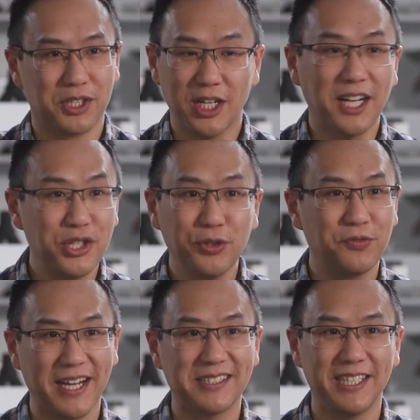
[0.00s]
Not too
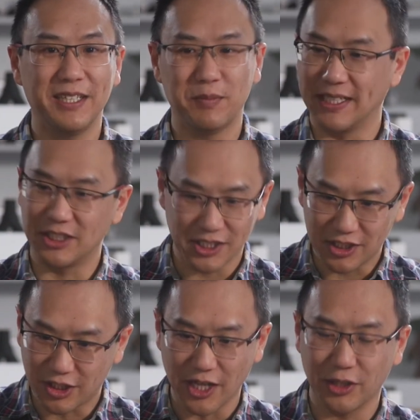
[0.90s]
fancy, but it
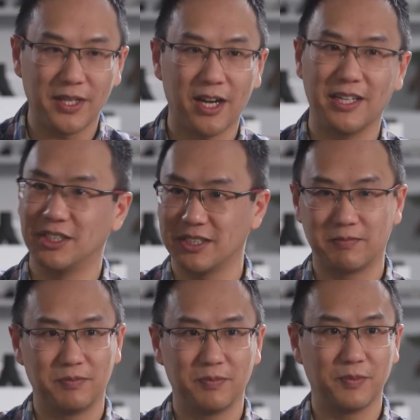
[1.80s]
just got you there, and it just.
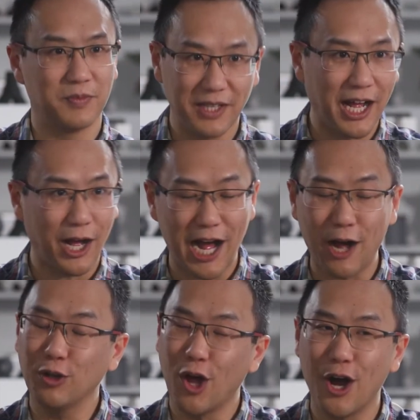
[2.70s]

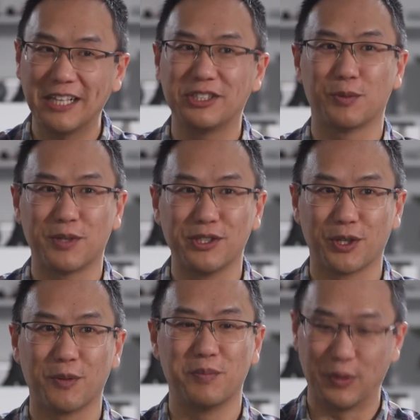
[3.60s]
How long has your
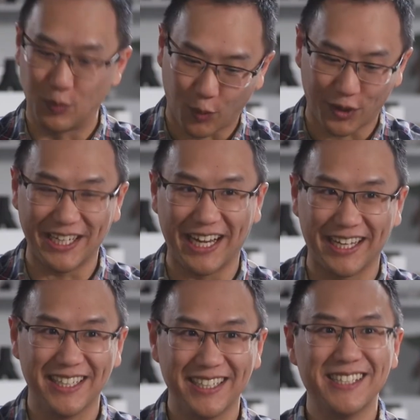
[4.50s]
printer been
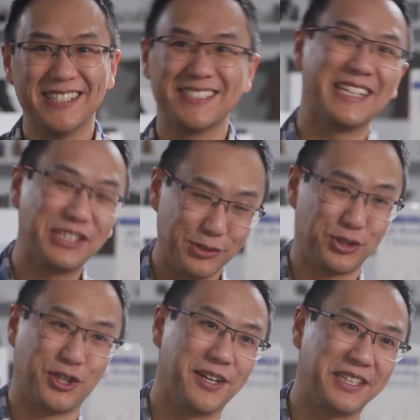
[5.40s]
working since you
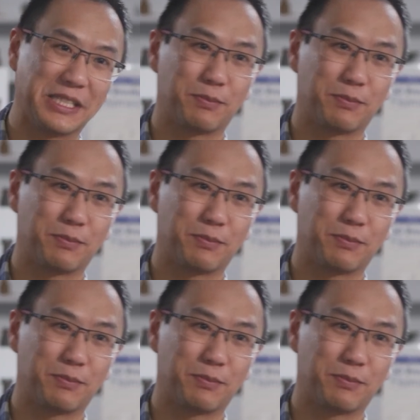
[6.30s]
started this